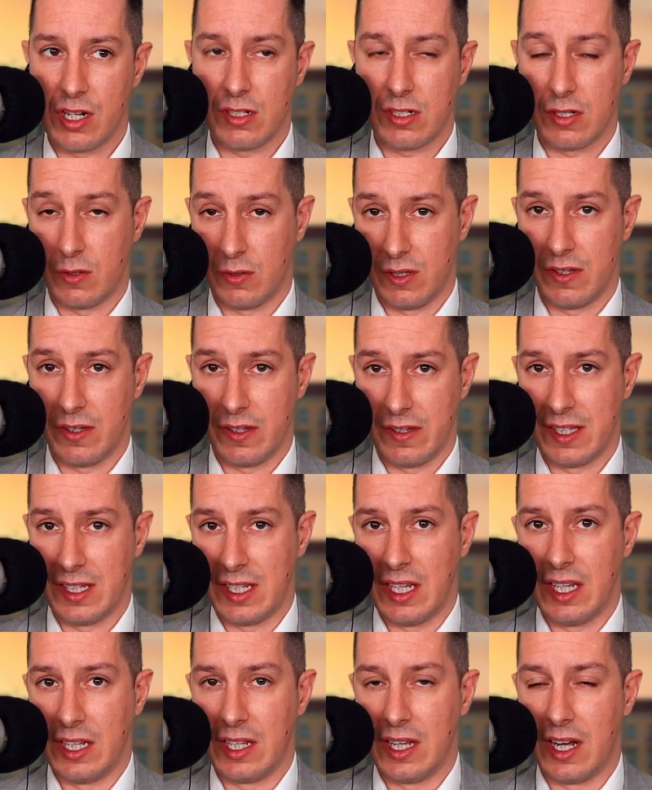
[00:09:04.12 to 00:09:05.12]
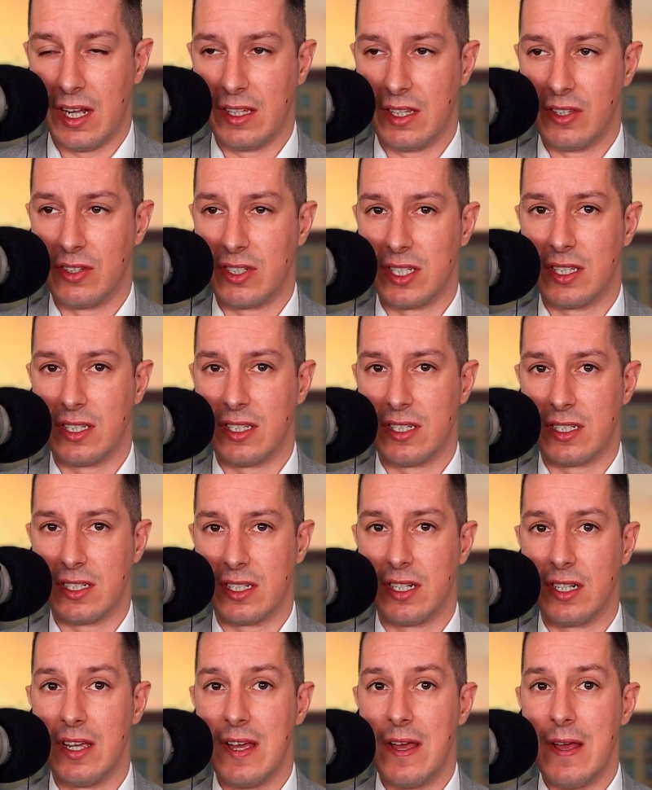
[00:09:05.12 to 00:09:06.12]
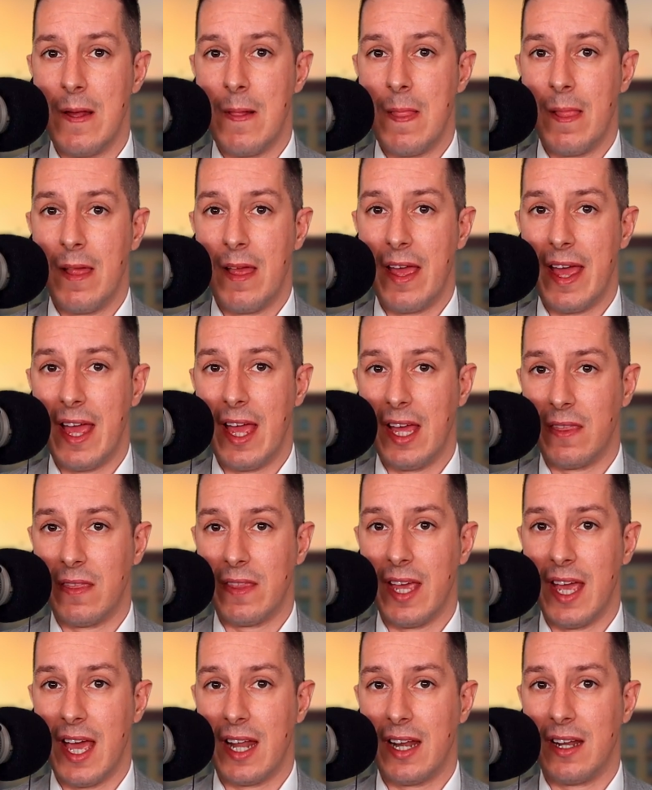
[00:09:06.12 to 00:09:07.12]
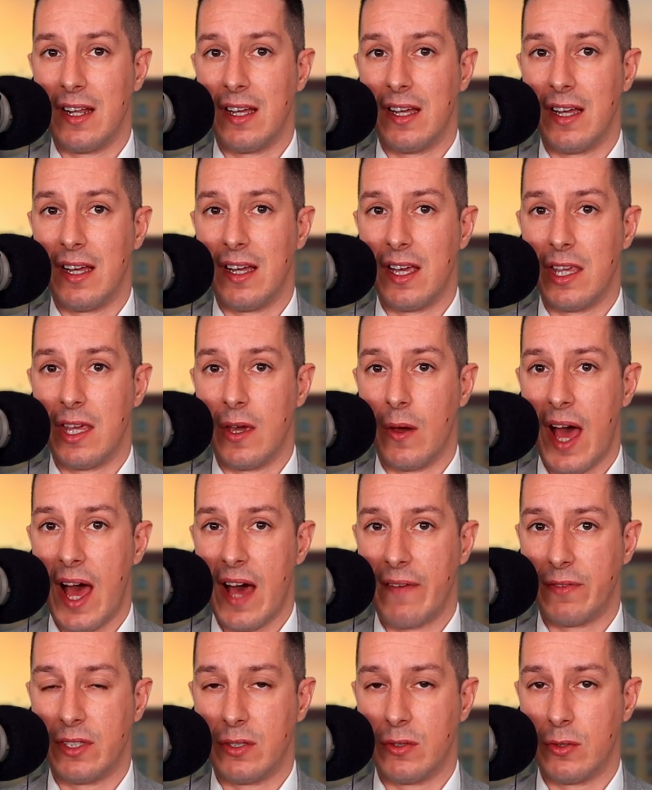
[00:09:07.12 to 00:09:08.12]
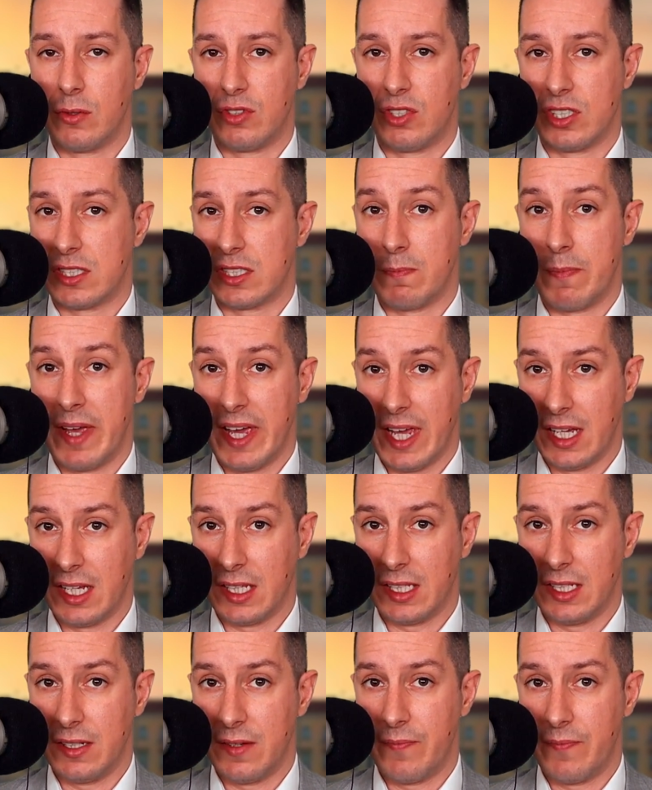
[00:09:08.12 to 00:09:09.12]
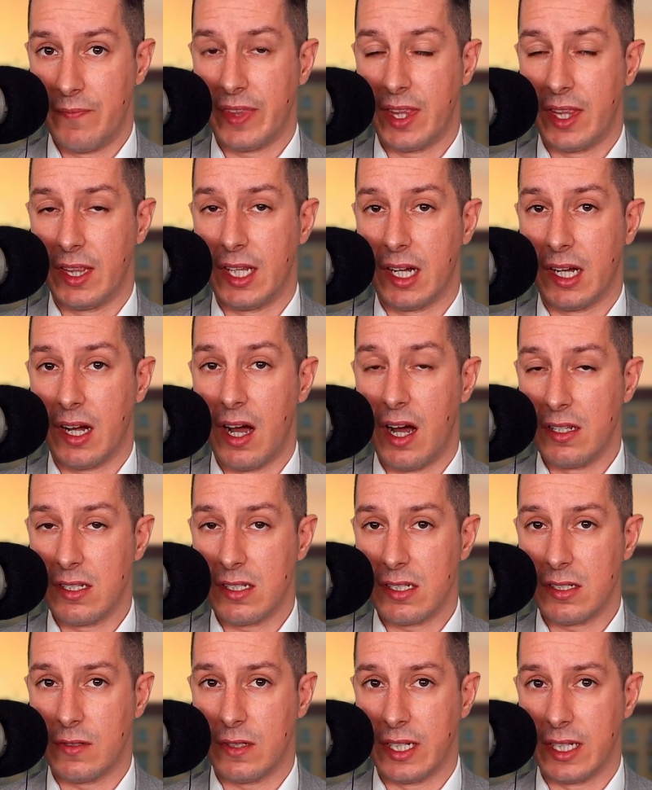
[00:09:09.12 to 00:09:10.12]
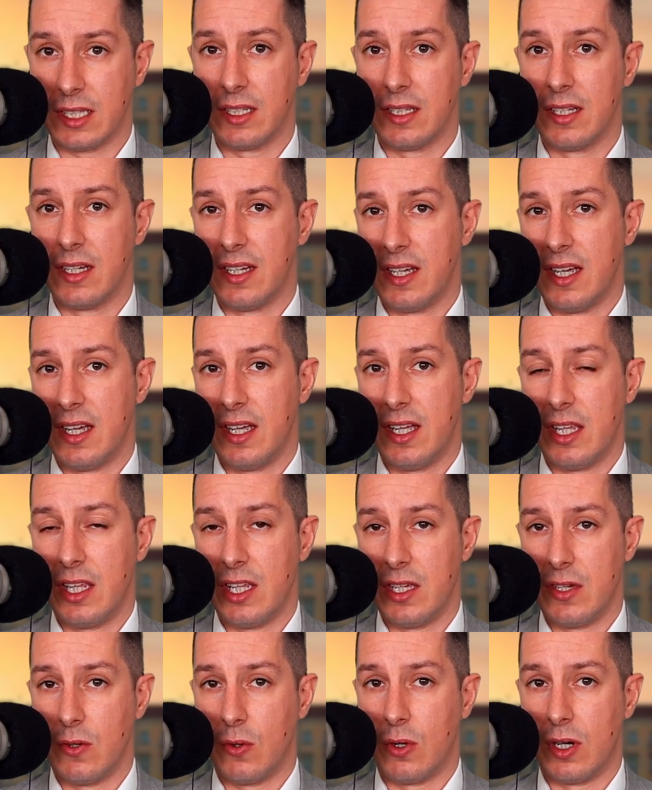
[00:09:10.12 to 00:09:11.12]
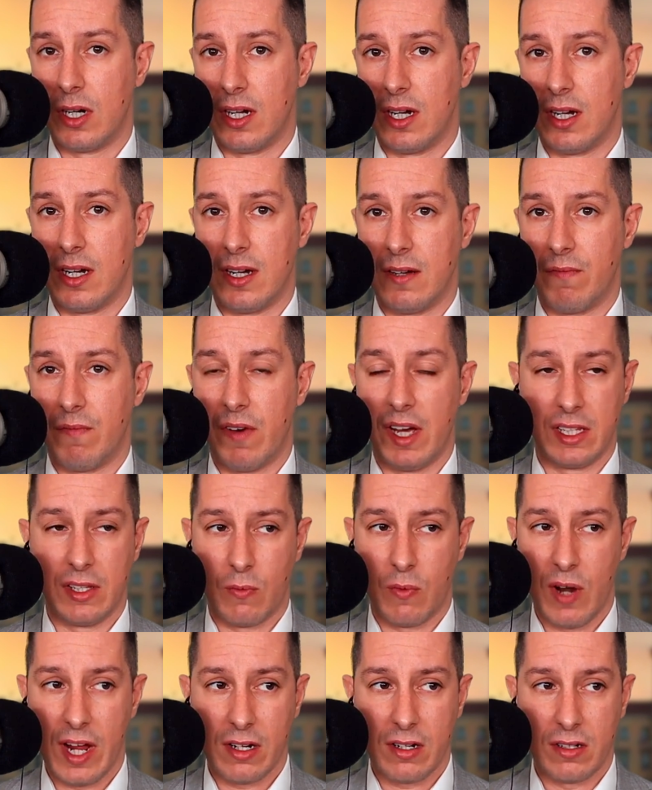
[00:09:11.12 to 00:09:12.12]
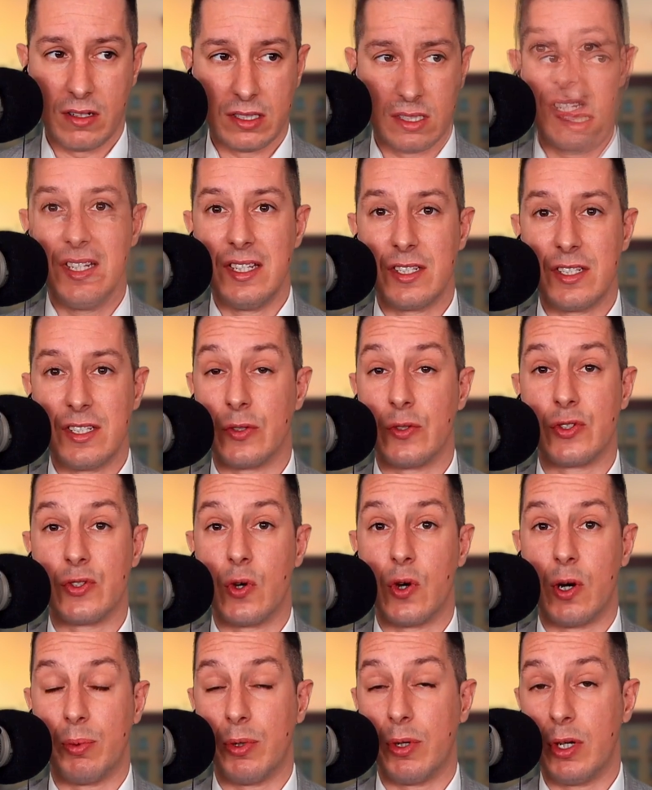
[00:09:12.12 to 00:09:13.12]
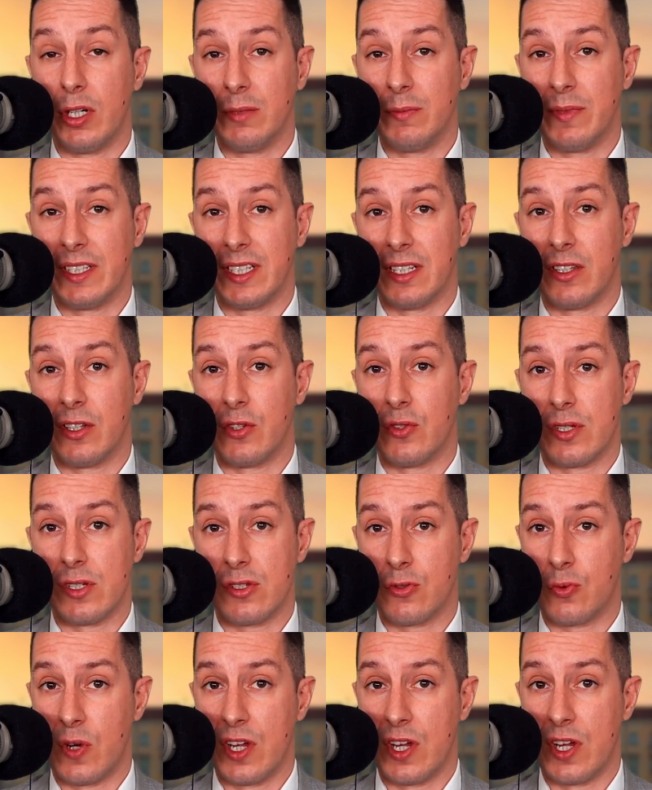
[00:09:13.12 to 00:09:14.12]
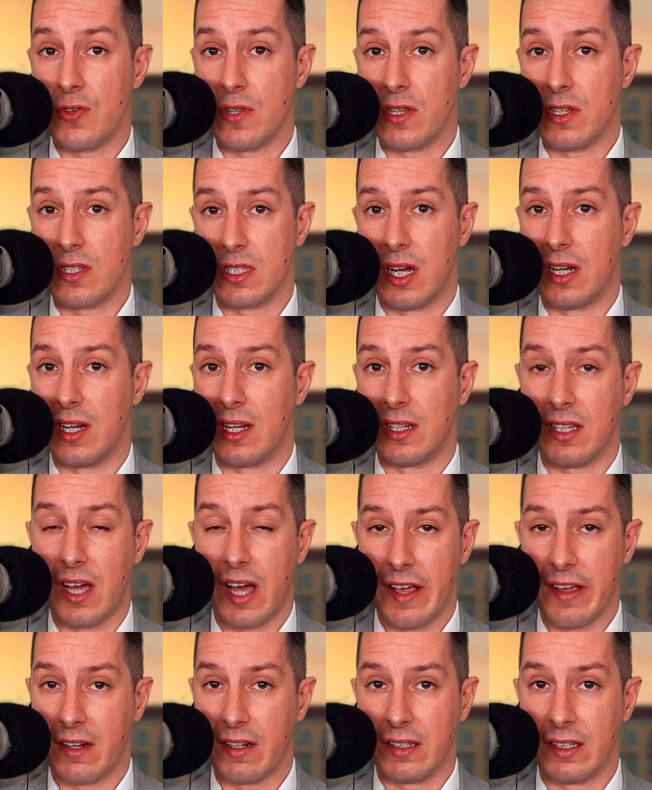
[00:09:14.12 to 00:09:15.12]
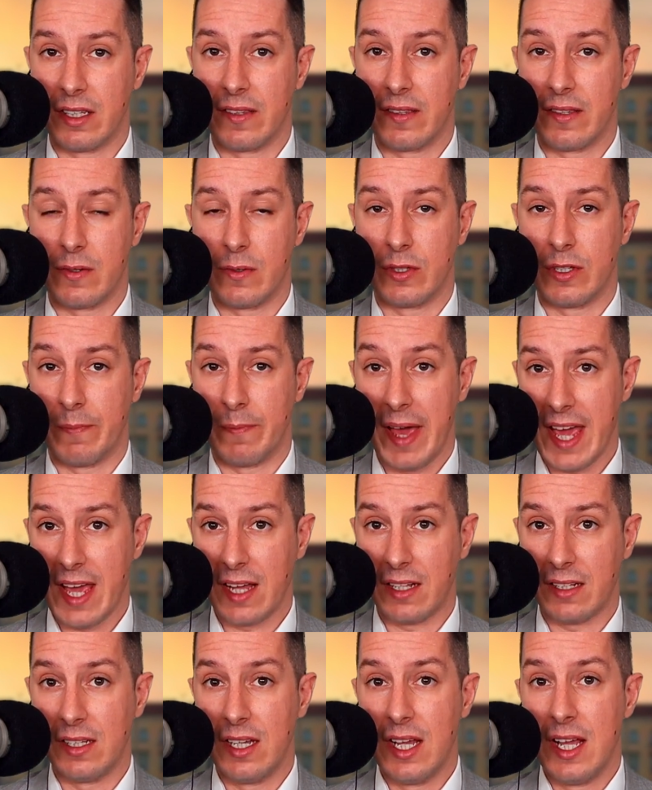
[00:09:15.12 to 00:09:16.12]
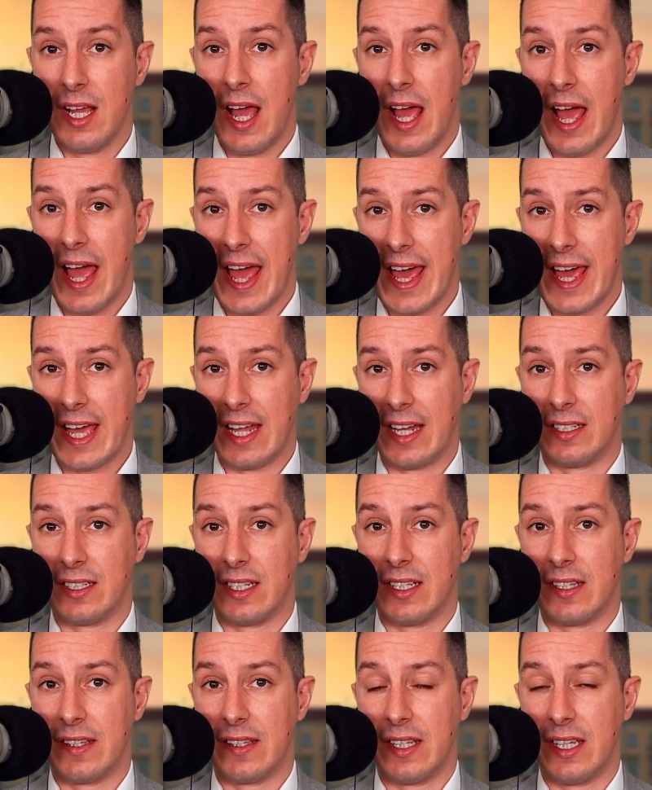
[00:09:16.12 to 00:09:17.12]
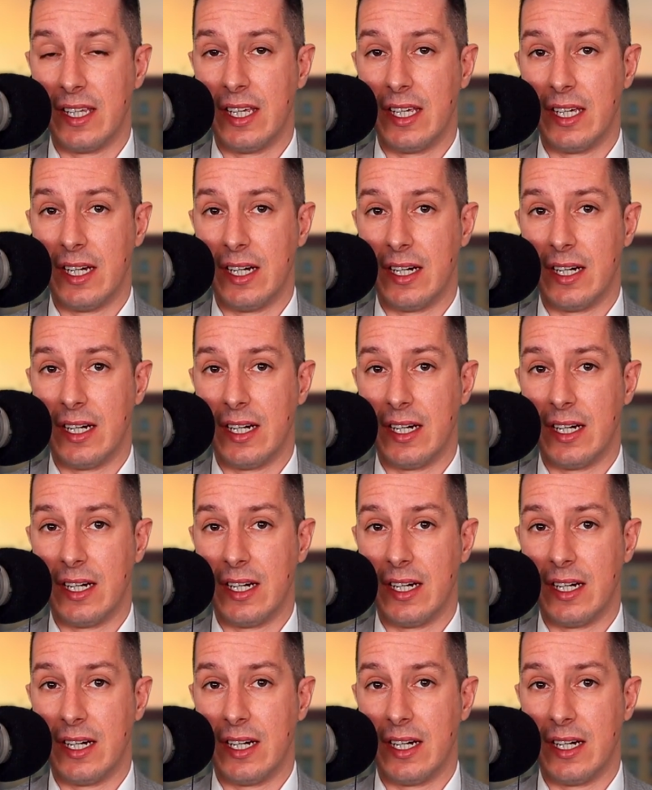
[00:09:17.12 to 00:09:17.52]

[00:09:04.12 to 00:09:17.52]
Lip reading: So the Italian citizen. And then you have to just mail the consulate your vital records. So there's no appointment and the registration is done entirely through the mail. And the